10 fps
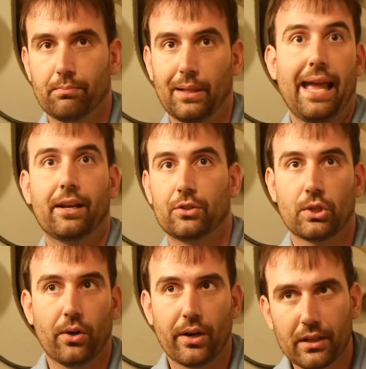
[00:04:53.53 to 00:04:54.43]
blank
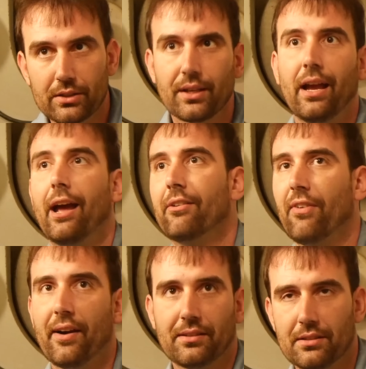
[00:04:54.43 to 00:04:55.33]
charge and
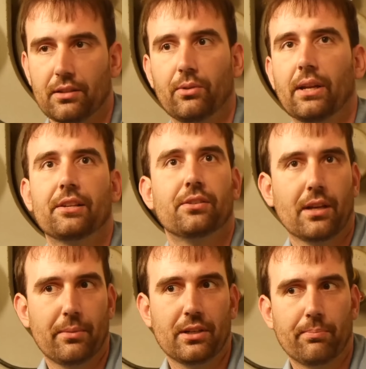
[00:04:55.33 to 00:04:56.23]
firing the salute as you
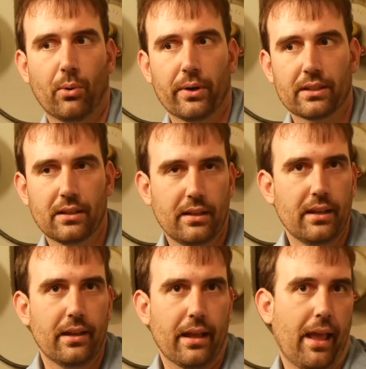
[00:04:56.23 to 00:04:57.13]
come into port
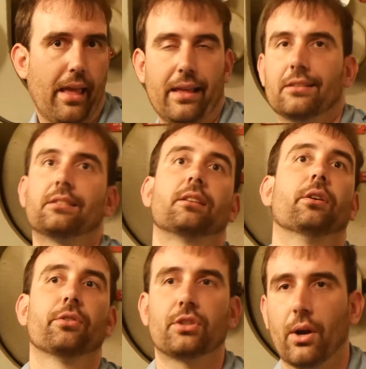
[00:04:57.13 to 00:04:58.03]
is
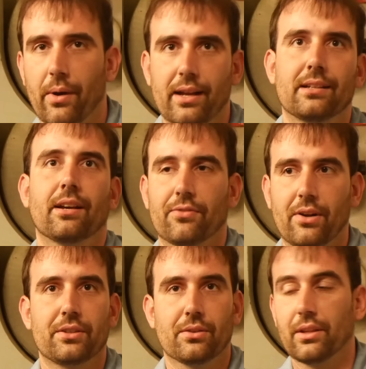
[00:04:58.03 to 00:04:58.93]
still showing
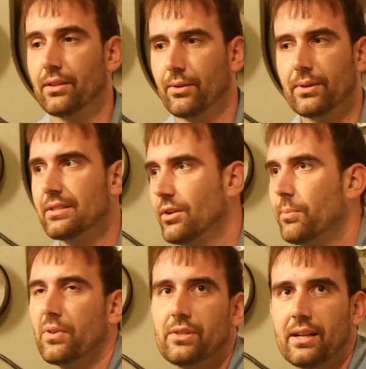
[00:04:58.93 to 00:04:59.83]
deferential that there is no
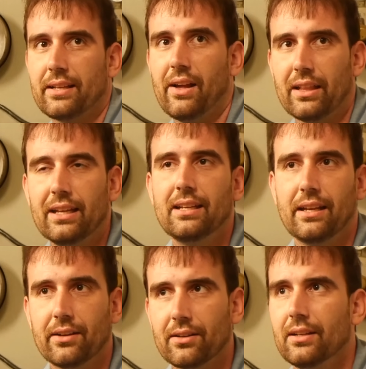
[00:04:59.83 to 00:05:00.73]
projectile in
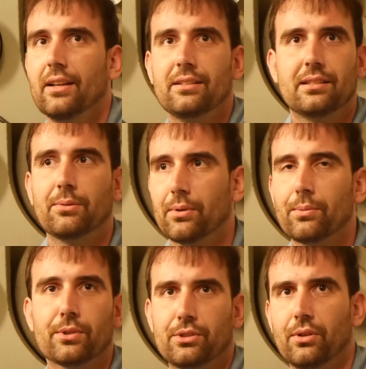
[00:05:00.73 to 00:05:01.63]
here. See, we're,
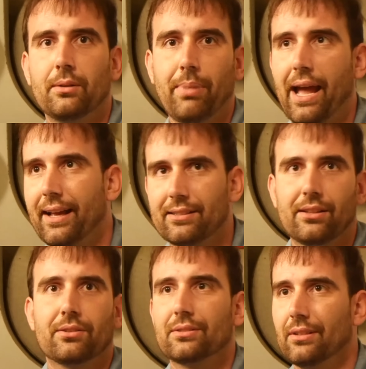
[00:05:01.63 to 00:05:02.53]
we're shooting bangs and
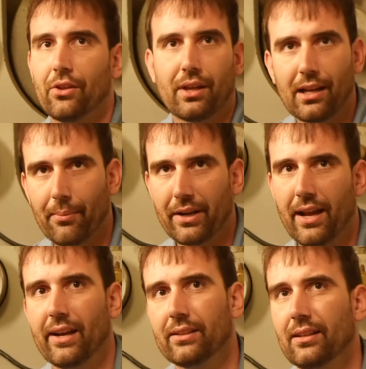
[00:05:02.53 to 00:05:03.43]
there's nothing coming
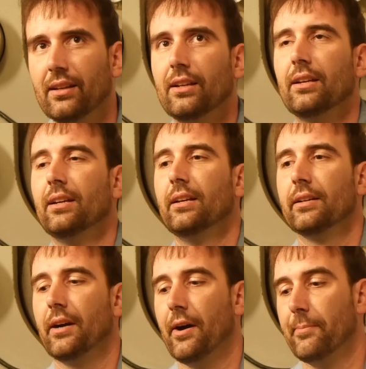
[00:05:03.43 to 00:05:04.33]
out.
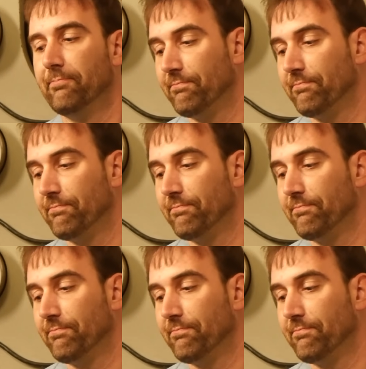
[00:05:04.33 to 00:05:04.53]
Um,